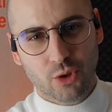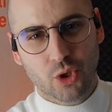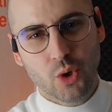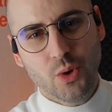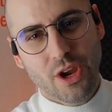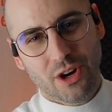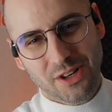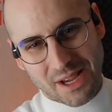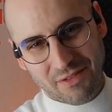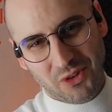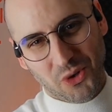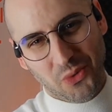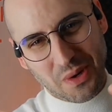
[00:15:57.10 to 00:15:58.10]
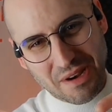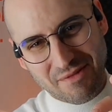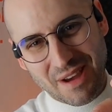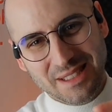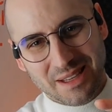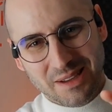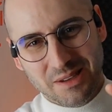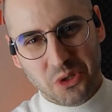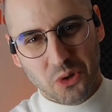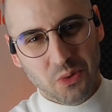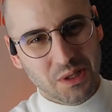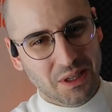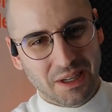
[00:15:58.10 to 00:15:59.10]
2 years after we invested,
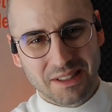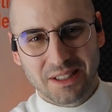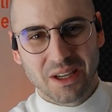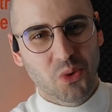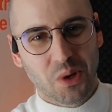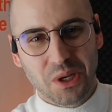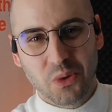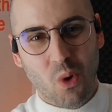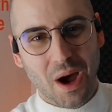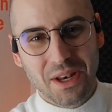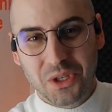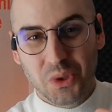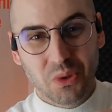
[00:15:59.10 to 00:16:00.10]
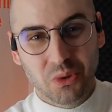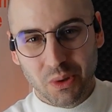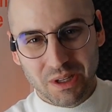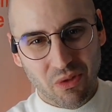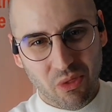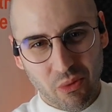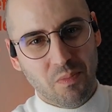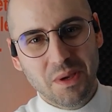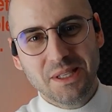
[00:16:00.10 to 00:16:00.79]
so we can say 21 to 20, the